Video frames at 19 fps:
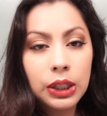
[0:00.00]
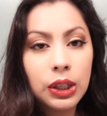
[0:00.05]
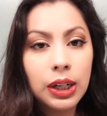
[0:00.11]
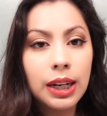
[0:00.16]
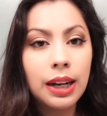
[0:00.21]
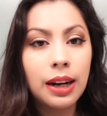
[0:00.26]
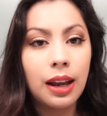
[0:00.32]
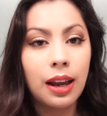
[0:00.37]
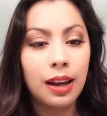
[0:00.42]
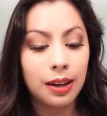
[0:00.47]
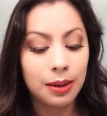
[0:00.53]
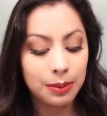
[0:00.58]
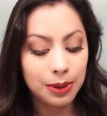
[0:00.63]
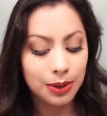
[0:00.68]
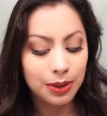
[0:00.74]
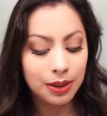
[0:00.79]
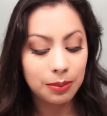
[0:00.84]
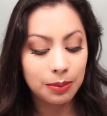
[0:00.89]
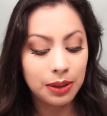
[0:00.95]
and I am
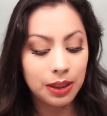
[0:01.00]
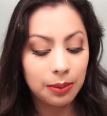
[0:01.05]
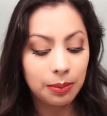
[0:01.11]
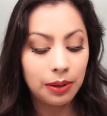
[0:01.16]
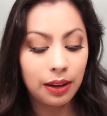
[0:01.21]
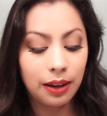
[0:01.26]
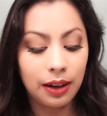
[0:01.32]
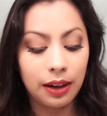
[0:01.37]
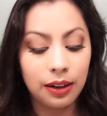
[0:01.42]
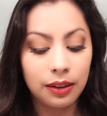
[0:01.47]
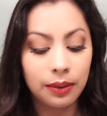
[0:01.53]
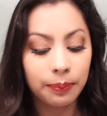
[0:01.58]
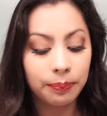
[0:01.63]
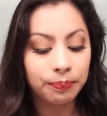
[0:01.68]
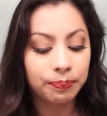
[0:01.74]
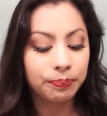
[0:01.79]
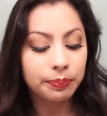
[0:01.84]
going to be applying